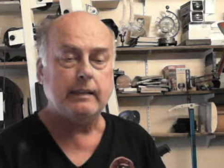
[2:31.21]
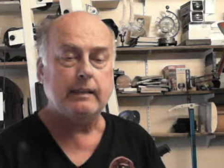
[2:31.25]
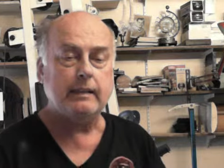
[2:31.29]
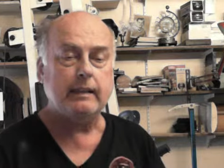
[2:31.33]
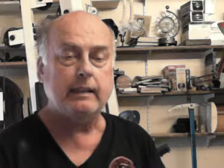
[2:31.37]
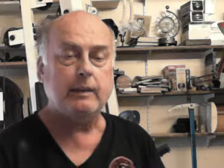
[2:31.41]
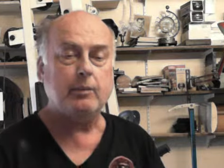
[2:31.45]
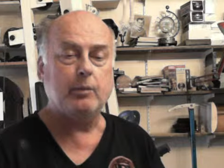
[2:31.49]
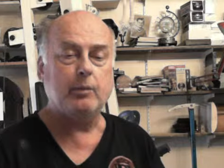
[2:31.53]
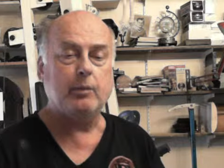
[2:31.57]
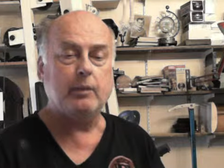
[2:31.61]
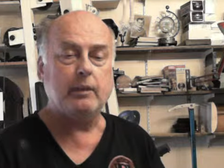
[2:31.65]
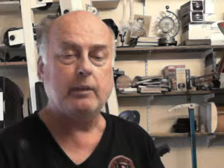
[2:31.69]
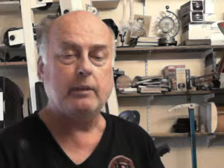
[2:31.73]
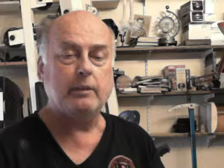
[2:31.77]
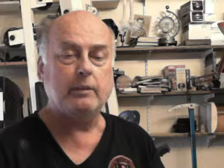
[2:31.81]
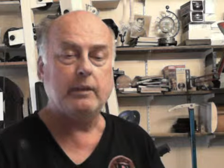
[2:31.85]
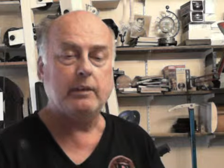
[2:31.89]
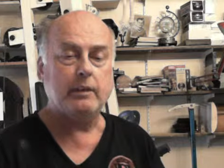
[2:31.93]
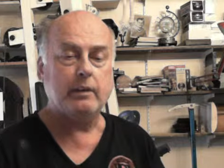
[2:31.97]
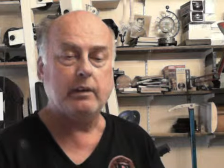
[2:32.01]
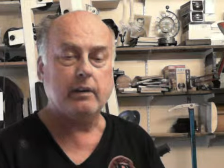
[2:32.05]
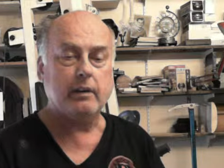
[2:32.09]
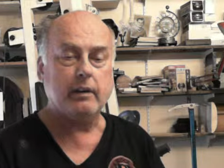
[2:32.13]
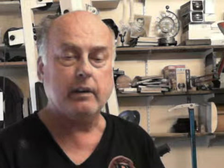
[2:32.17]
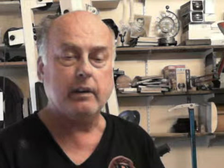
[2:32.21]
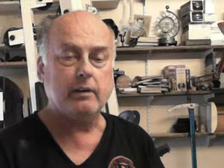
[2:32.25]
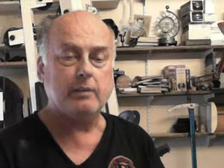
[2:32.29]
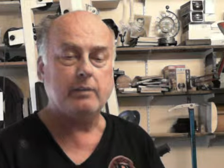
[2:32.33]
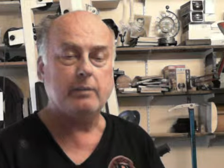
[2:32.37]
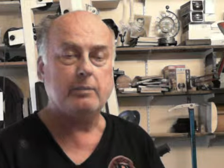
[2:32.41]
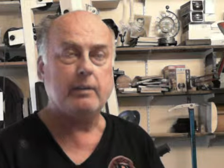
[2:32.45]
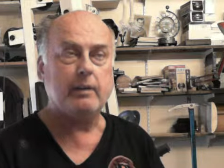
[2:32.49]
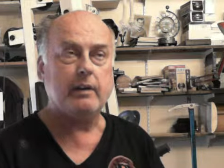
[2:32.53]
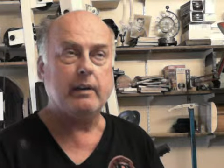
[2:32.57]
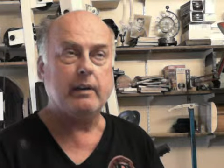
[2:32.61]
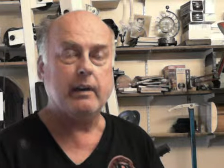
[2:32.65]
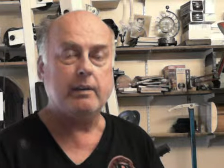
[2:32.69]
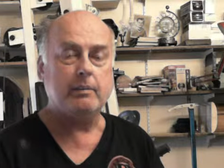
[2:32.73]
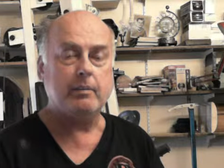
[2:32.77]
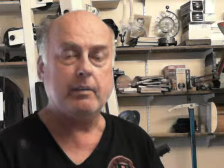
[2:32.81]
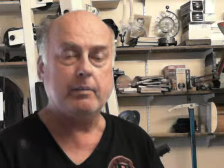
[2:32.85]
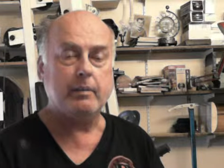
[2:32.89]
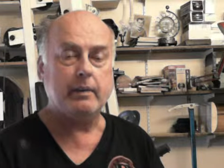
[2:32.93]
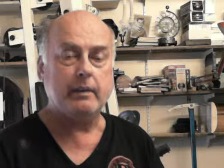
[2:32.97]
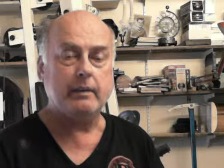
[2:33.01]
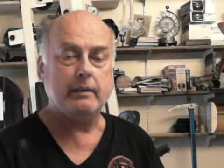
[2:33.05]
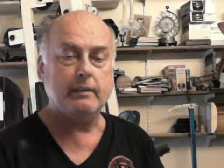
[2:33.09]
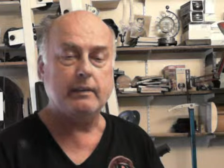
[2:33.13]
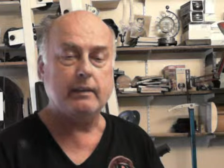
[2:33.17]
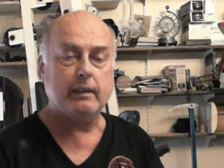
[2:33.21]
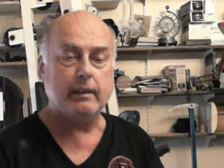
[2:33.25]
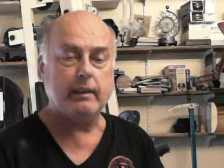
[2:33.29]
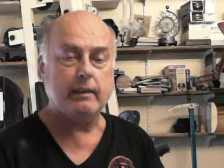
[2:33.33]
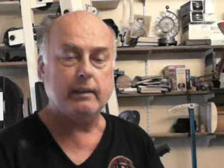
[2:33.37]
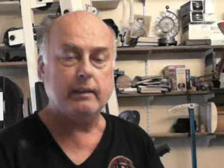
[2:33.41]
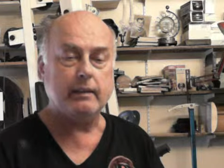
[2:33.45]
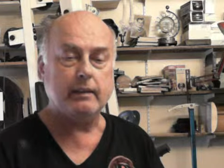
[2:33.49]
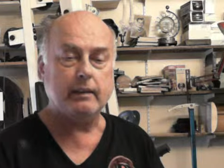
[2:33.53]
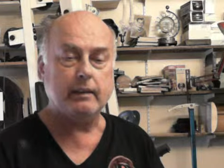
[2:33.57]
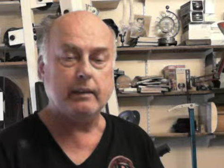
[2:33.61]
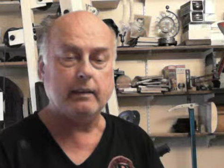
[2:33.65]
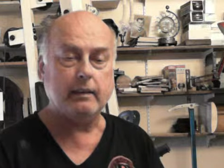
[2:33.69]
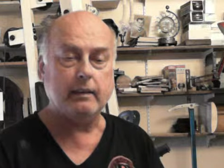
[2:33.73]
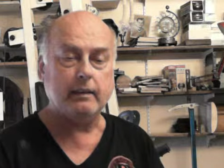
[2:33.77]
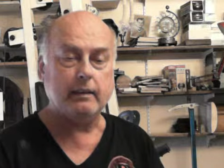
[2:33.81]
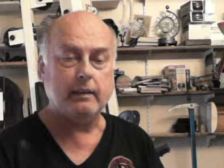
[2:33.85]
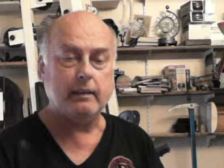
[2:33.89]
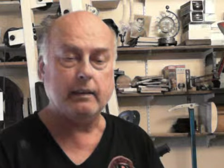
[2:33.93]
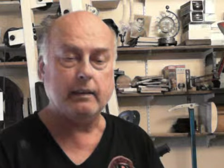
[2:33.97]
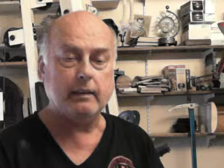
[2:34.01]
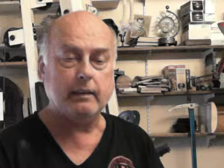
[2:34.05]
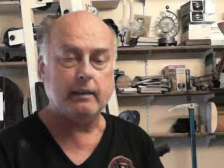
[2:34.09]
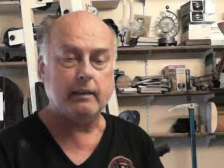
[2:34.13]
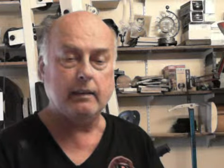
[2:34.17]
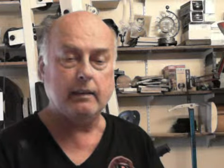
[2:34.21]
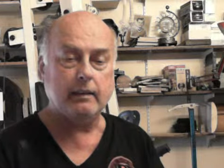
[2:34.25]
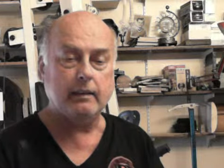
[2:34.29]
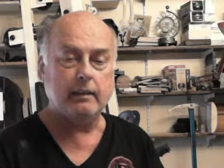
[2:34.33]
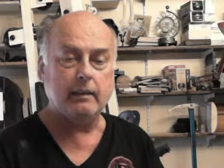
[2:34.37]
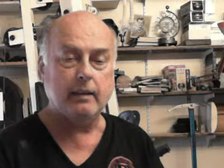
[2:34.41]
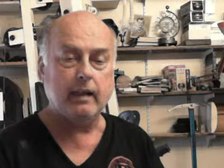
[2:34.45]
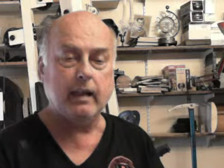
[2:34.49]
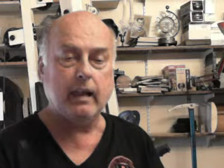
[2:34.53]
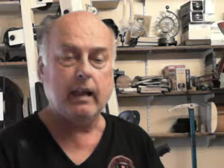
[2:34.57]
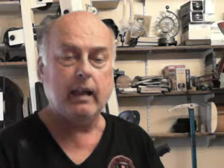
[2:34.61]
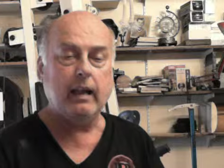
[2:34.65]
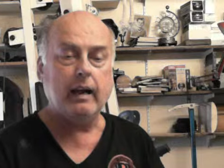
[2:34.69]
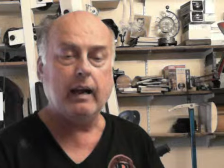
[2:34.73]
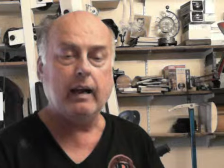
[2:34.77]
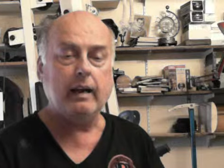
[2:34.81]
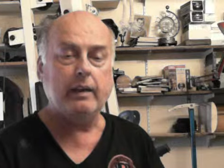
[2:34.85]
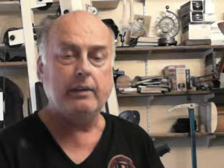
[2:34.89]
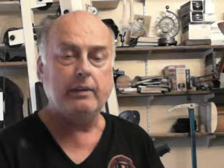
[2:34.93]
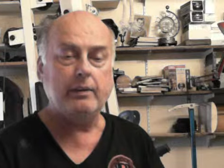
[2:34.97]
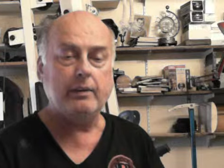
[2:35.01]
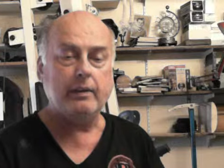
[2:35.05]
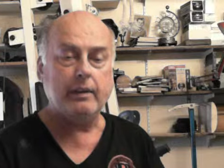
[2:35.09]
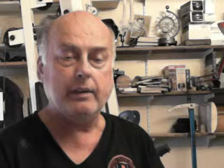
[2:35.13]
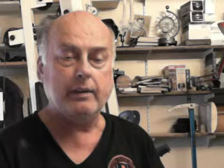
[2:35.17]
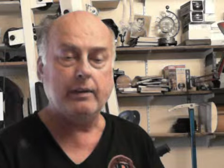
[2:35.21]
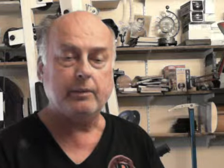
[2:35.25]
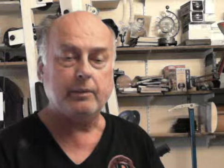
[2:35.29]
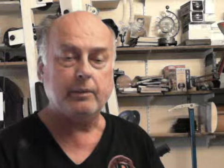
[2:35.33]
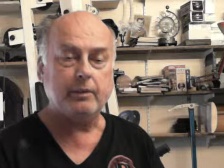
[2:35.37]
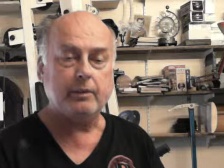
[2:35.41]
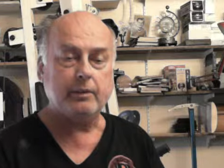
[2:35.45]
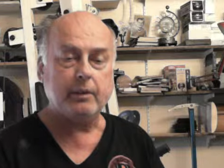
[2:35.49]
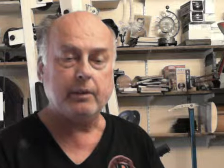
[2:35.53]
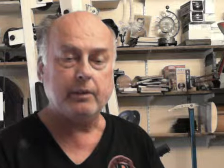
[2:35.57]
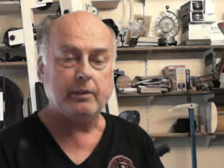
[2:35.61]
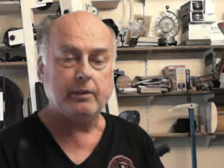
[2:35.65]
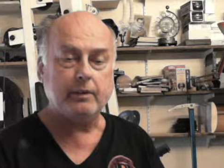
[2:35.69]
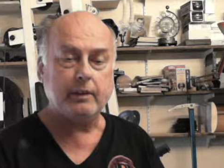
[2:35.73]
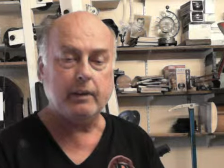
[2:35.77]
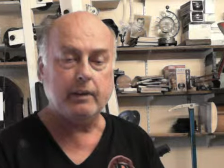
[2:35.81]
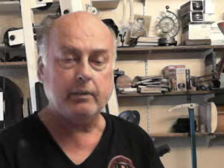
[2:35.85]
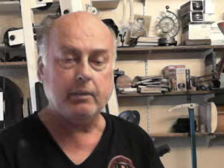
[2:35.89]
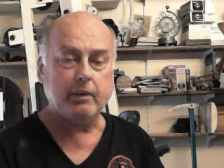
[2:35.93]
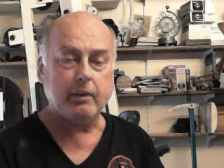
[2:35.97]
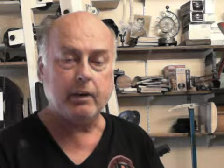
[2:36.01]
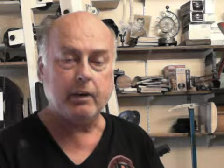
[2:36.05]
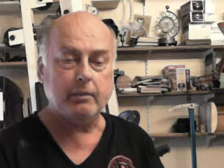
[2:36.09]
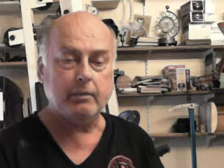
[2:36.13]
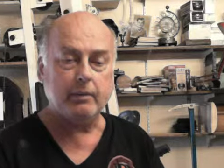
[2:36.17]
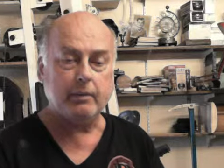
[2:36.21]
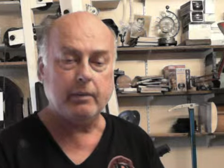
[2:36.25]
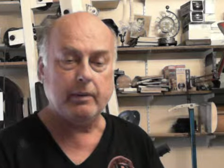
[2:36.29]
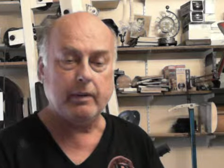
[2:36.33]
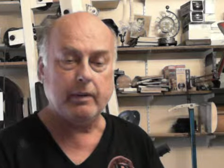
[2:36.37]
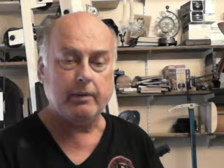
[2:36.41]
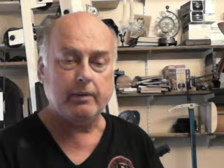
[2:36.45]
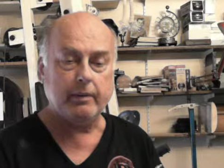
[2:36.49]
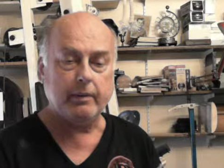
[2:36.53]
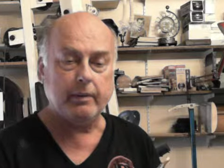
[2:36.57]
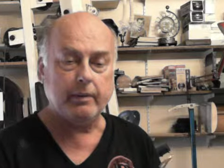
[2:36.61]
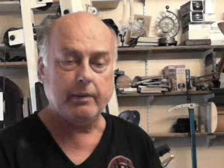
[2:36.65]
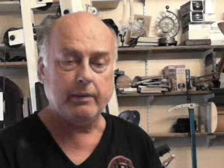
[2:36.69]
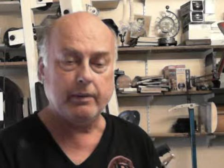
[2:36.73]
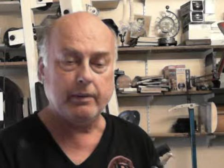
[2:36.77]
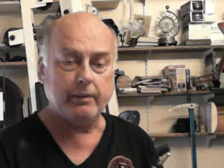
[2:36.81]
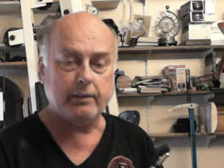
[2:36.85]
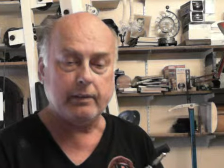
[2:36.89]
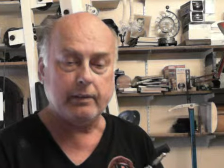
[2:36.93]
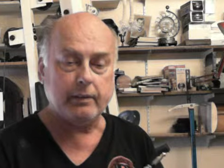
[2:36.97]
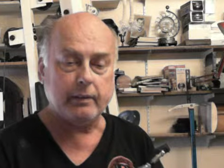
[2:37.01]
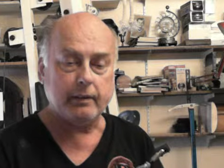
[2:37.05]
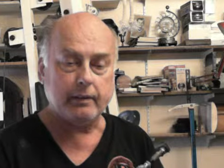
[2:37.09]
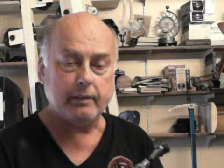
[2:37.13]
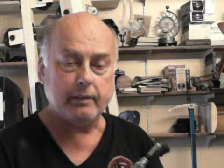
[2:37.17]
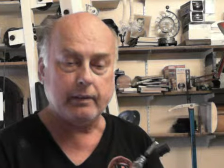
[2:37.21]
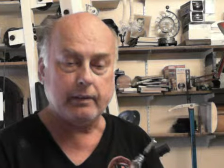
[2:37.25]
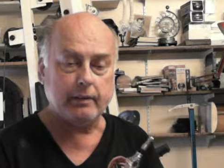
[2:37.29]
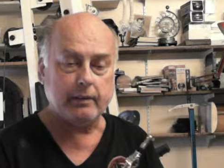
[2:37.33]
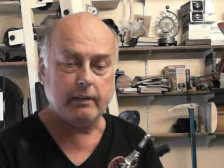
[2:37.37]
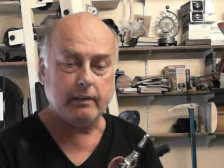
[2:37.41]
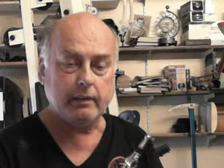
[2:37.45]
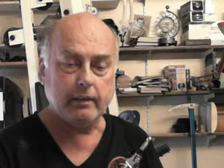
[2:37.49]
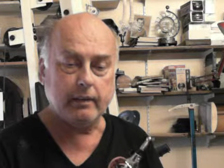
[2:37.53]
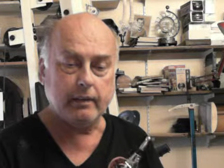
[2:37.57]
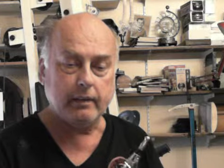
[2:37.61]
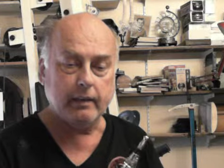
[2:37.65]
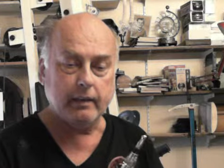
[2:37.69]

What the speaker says: it works. You know, you gotta spend a couple minutes at it, and I do get the results I want. But if I use this,